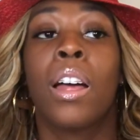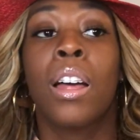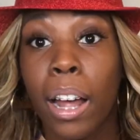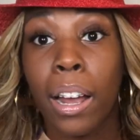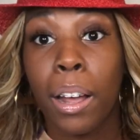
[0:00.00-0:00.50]

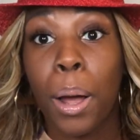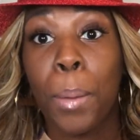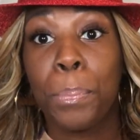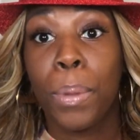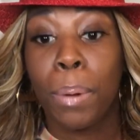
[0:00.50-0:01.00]
Like,
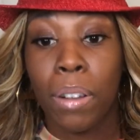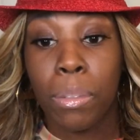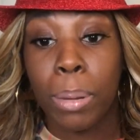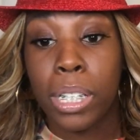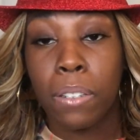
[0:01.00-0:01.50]
the perfect
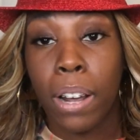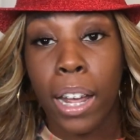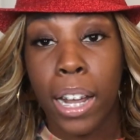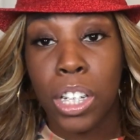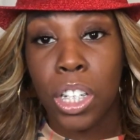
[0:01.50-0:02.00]
place to
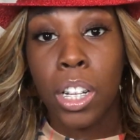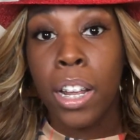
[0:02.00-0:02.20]
vacation.